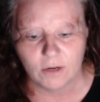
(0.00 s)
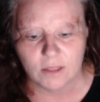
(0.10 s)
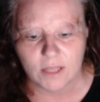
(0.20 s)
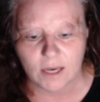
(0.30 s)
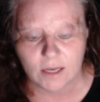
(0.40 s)

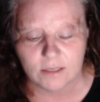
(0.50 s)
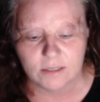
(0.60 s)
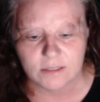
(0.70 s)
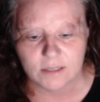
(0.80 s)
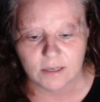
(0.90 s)
and that
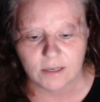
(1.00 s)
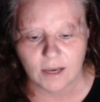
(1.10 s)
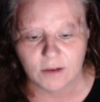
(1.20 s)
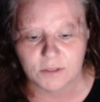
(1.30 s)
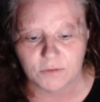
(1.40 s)
is
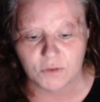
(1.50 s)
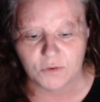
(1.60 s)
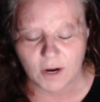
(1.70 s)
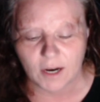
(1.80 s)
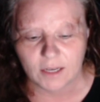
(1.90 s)
House of the
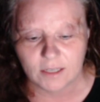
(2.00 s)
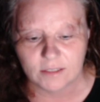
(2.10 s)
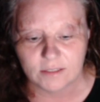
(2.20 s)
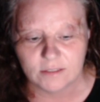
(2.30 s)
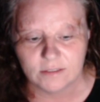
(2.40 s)

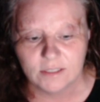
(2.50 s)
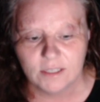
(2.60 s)
Dragon,